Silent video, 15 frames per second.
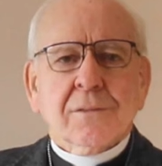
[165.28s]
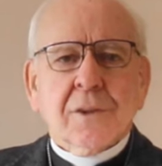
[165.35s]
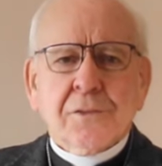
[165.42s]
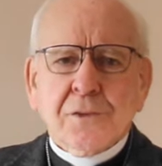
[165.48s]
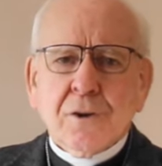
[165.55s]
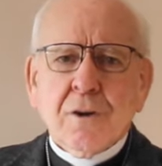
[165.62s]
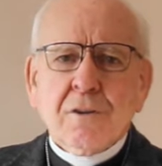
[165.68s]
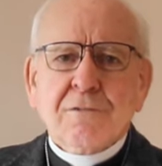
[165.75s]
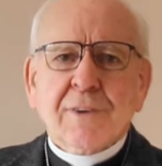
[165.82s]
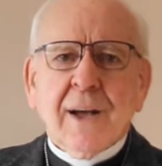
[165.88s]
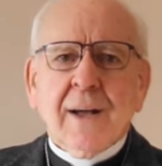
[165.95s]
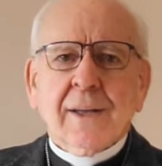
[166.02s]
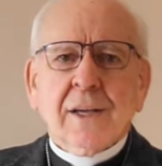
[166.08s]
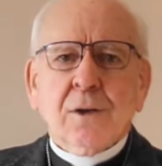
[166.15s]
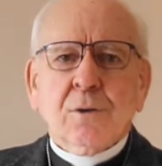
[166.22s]
The third
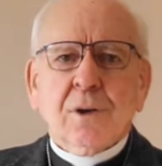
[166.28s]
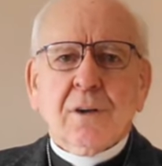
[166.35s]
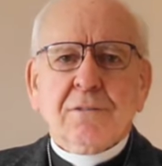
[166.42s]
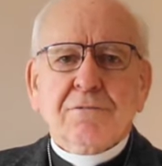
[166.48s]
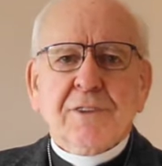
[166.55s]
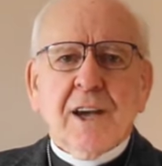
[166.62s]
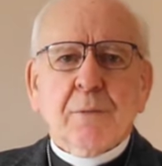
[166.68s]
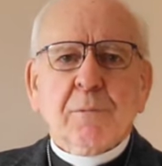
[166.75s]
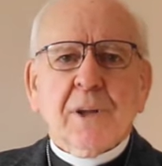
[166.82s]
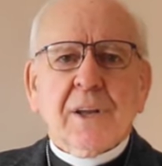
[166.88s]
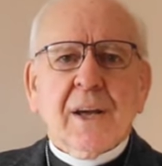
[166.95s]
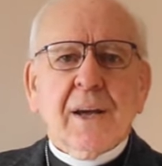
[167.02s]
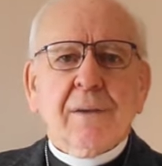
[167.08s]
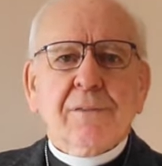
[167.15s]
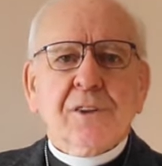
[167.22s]
value of family
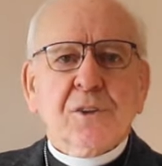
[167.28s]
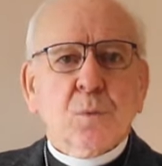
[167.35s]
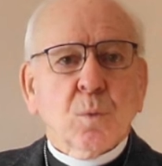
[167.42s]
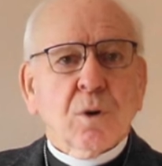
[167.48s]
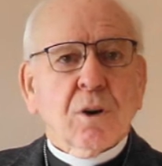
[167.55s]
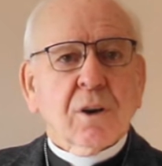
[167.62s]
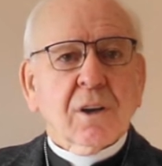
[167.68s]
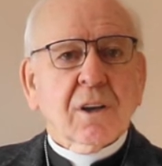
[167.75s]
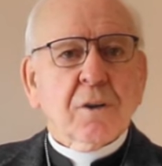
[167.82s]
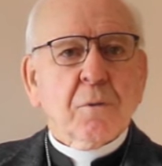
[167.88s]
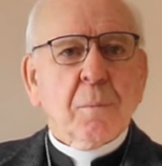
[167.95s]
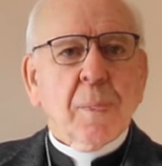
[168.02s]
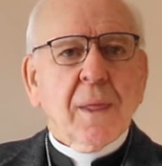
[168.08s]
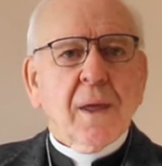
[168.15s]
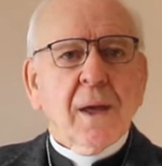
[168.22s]
life is work
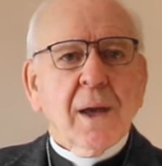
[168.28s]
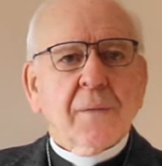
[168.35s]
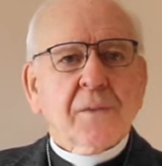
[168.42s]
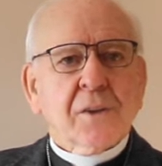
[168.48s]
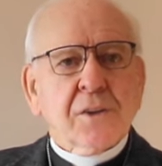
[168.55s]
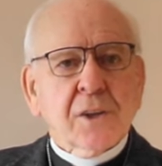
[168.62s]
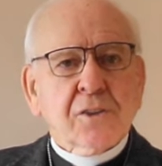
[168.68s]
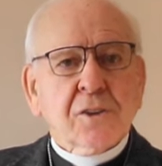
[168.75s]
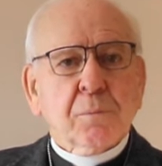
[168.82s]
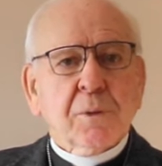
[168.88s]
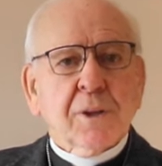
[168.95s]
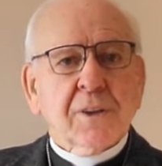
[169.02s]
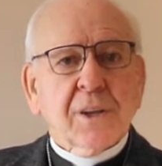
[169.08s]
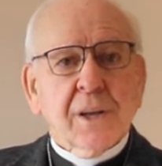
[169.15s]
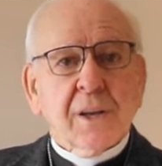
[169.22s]
and the
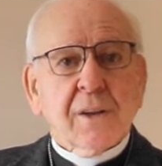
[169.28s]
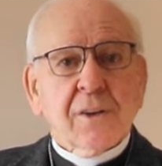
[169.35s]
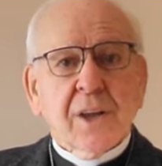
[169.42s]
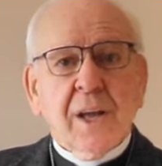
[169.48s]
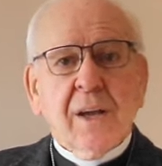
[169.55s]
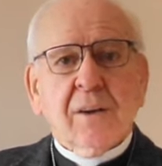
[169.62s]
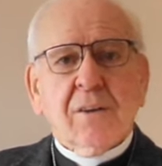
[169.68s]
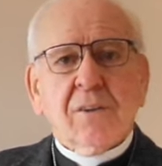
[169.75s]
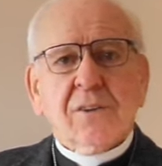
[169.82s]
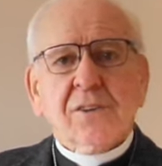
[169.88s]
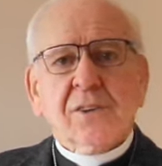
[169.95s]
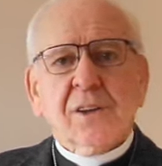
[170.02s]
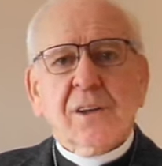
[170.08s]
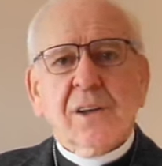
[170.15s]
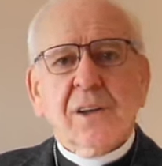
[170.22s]
discipline it
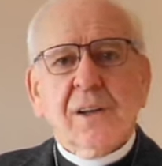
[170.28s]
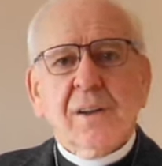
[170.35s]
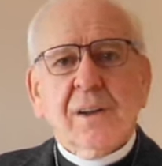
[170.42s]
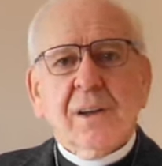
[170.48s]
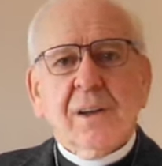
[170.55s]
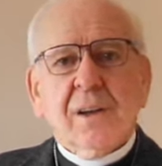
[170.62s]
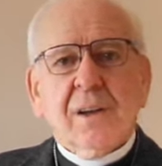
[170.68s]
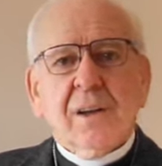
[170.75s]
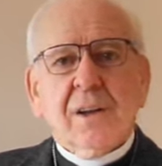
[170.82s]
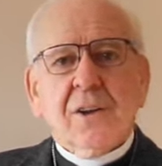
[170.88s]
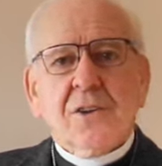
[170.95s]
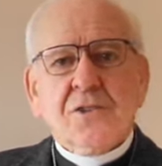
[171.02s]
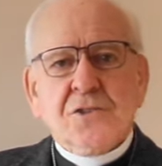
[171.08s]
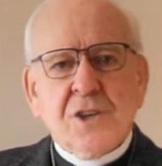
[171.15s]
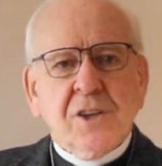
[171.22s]
entails.
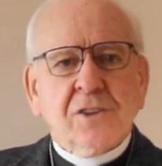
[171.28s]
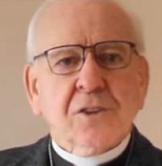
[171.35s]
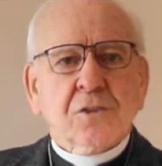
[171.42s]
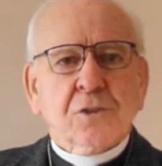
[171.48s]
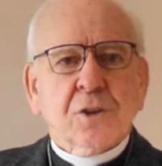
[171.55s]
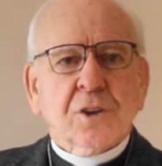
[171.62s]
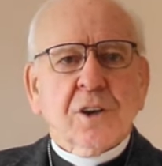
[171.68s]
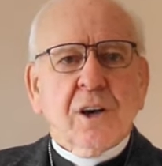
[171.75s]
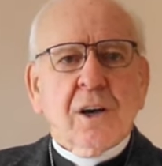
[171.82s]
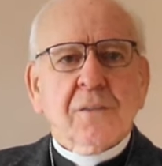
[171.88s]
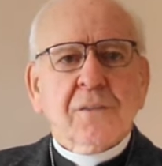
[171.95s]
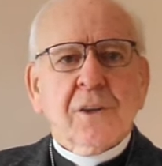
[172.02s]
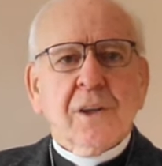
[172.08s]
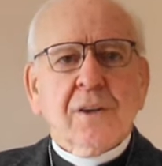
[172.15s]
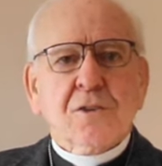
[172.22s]
Jesus took
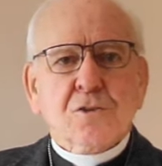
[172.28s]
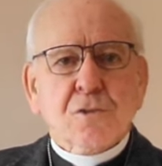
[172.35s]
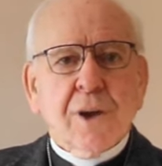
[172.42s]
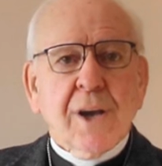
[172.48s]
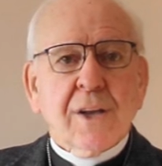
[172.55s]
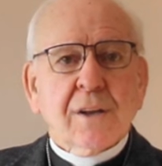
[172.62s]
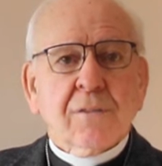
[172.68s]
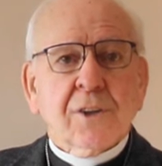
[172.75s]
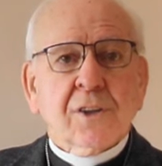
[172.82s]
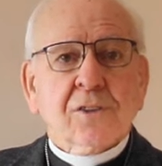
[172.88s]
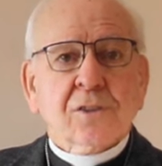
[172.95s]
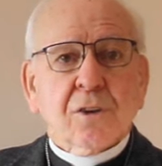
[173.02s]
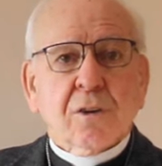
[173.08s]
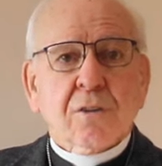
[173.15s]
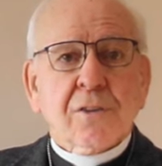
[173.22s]
on the trade of
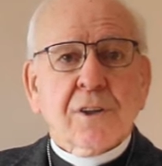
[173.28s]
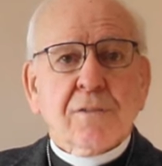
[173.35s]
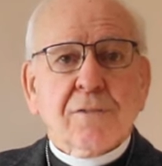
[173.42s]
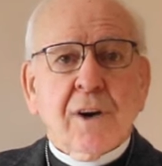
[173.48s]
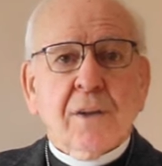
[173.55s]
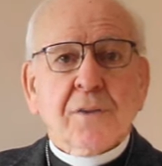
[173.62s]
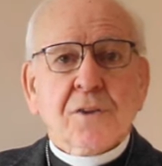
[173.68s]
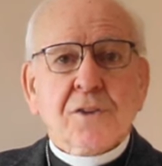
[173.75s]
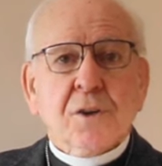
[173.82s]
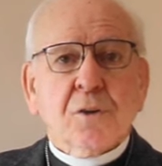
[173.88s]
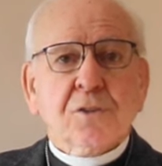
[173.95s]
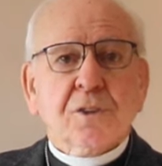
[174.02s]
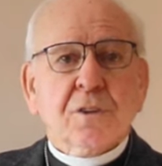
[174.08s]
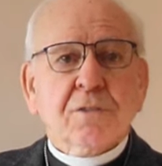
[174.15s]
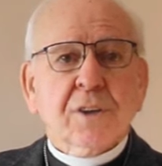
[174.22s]
his earthly father
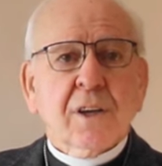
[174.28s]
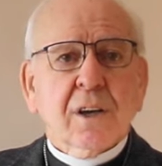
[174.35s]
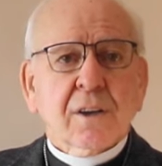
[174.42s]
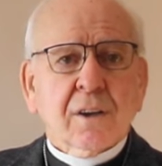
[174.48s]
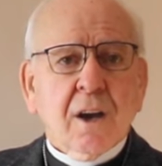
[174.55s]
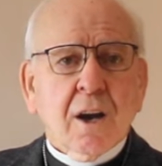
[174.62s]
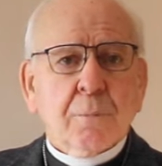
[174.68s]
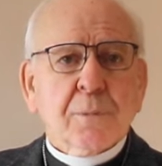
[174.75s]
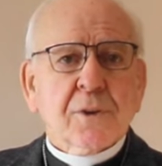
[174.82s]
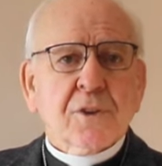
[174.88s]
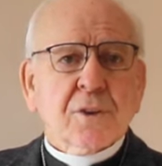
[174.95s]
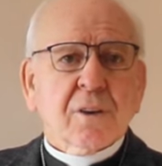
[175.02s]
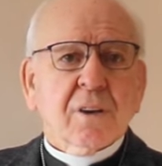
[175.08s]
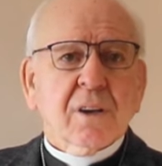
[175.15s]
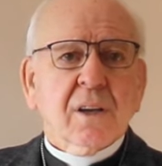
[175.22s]
Joseph, a
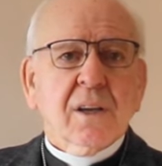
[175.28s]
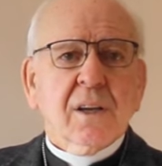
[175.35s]
carpenter.